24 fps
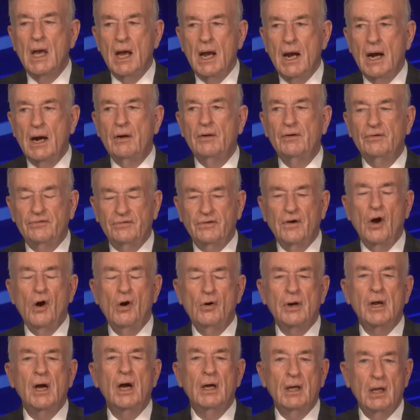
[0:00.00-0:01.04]

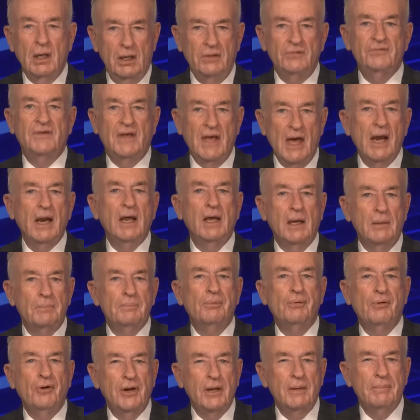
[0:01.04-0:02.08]
Arizona is getting it
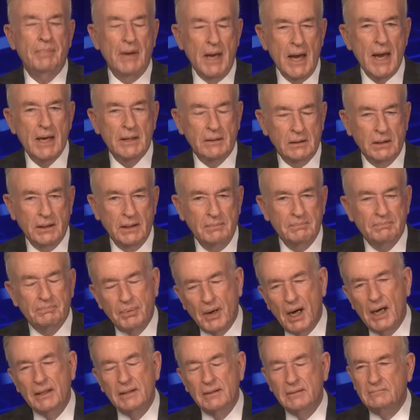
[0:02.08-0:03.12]
pretty badly,
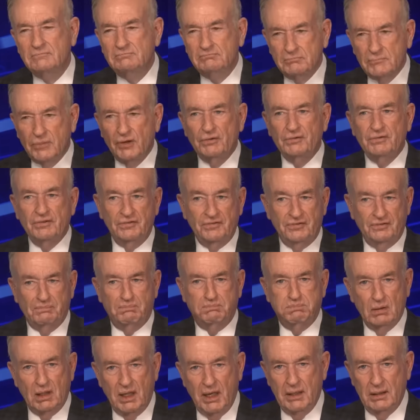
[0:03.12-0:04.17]
but there's a
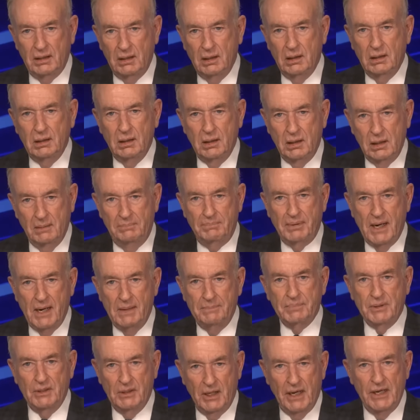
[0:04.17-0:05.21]
split in the
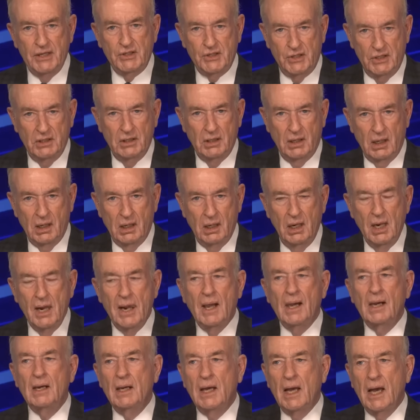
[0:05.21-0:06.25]
population there.
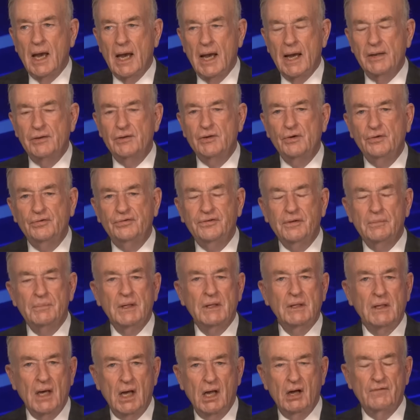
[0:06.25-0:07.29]
And Newsom
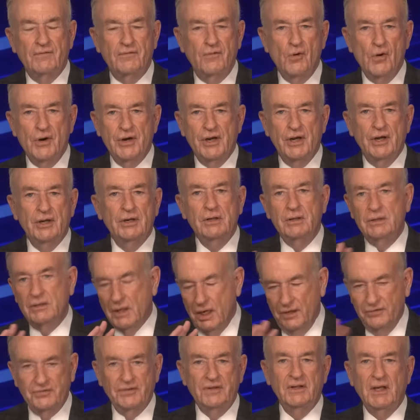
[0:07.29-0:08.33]
in California
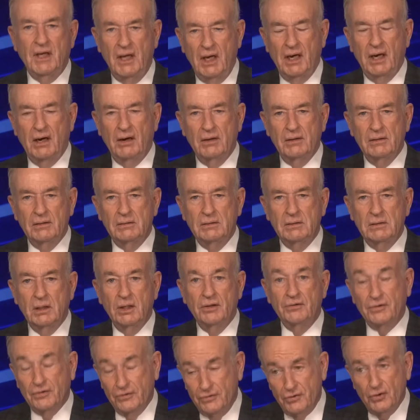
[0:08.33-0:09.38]
doesn't care.
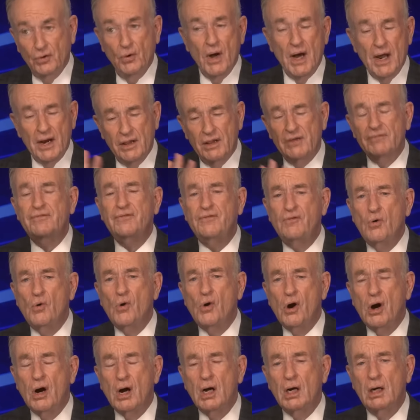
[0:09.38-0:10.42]
So two out of the
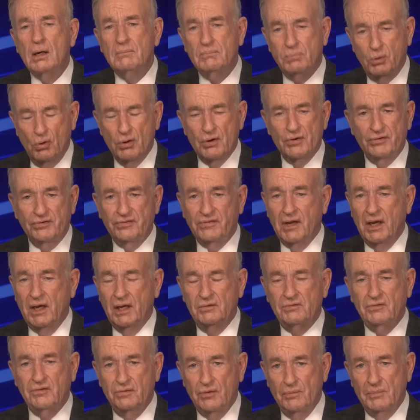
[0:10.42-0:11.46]
four border
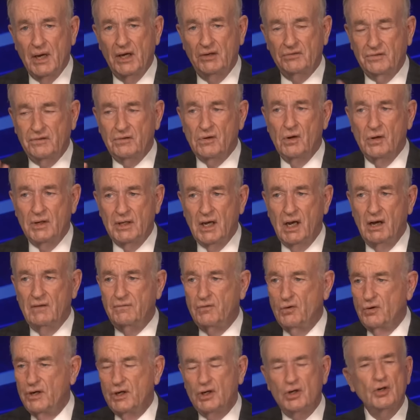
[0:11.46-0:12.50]
states, New Mexico and
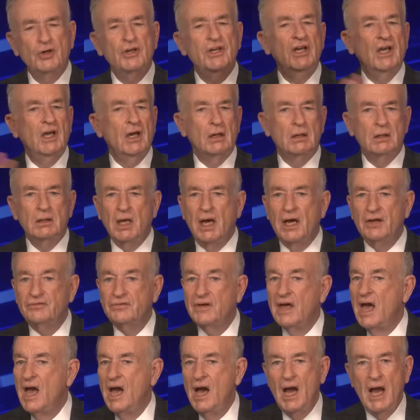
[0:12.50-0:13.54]
California, couldn't care less
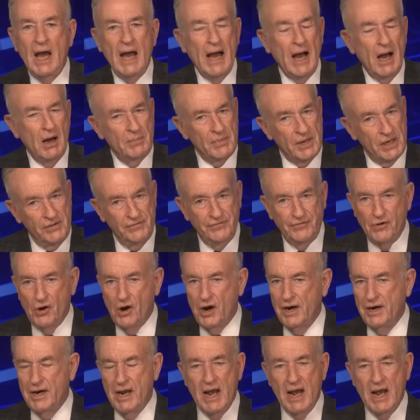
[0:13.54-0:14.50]
how many foreign